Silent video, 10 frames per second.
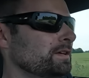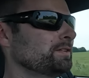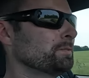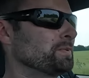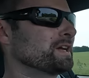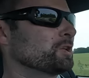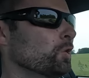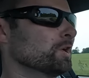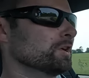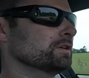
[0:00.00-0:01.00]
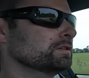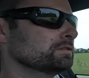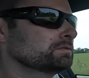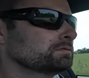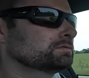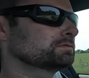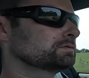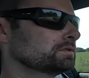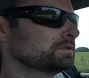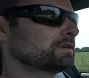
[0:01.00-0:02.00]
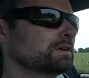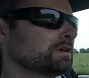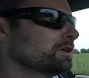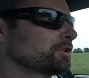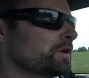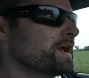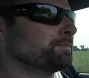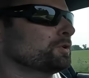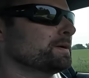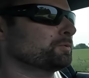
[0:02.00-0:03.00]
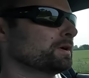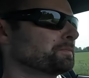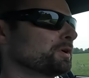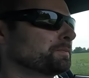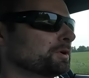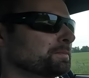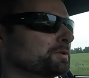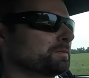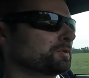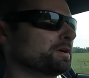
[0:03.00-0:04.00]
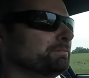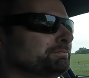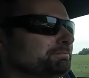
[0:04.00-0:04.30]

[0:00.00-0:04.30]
It's a big corner. Grip, grip, grip, grip, grip, grip, grip.